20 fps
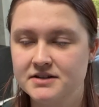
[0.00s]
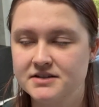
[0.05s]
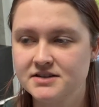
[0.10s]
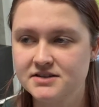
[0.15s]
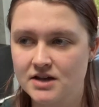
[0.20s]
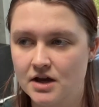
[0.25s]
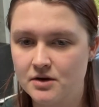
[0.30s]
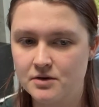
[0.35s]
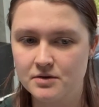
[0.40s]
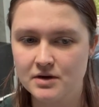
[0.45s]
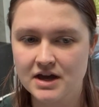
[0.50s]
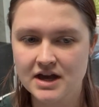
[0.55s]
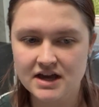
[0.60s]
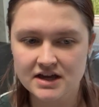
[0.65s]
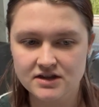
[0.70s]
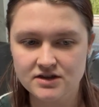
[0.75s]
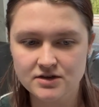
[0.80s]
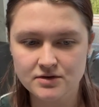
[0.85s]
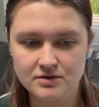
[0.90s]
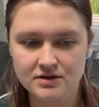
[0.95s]
So
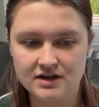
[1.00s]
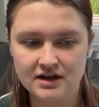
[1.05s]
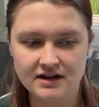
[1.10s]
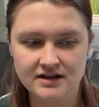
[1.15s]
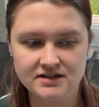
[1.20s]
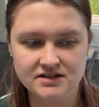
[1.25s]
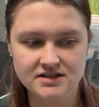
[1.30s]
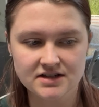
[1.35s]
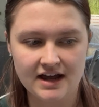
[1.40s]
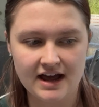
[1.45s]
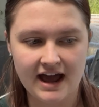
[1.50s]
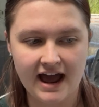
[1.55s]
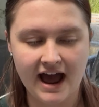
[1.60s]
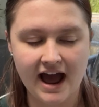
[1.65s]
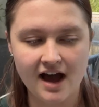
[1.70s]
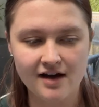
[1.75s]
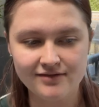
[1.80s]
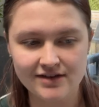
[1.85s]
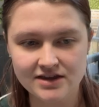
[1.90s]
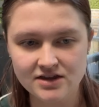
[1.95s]
you could
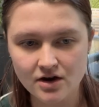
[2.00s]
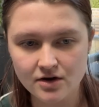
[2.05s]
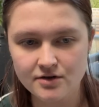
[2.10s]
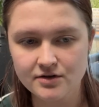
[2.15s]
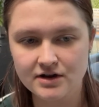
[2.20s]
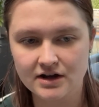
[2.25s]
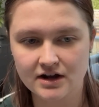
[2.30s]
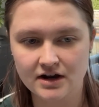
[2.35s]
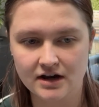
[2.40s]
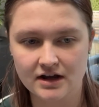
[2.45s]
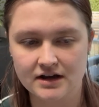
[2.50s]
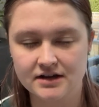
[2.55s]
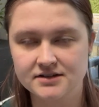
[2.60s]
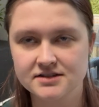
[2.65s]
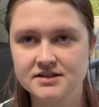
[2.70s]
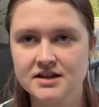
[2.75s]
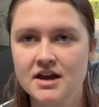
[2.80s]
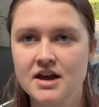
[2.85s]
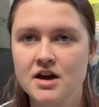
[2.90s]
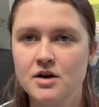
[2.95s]
have a yoga class